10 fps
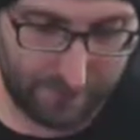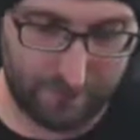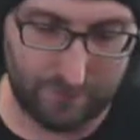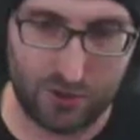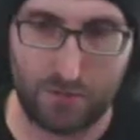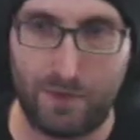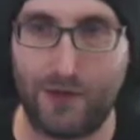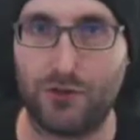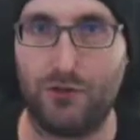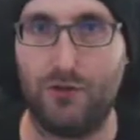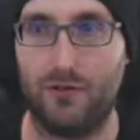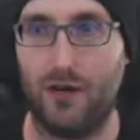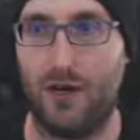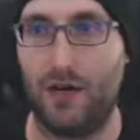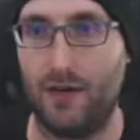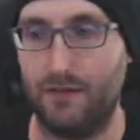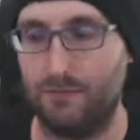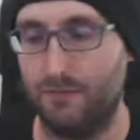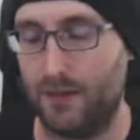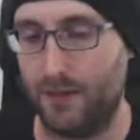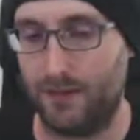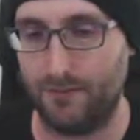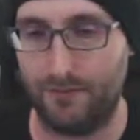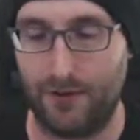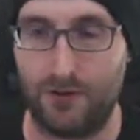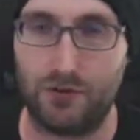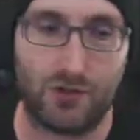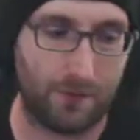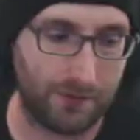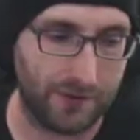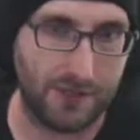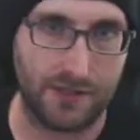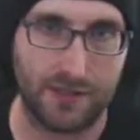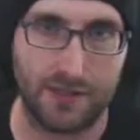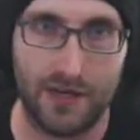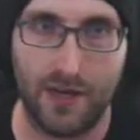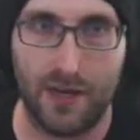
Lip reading: special Funko Shop releases,